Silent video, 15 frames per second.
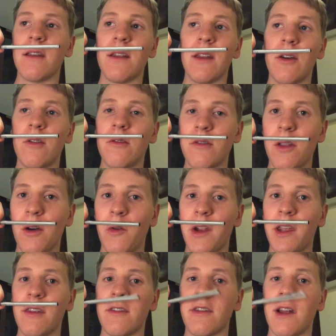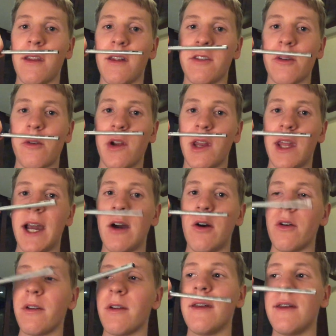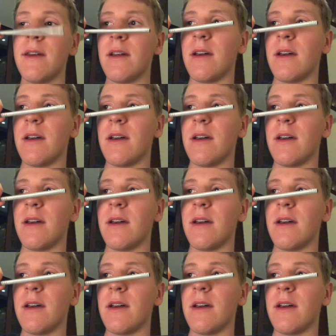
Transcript: You know, though Ricky said that's already out.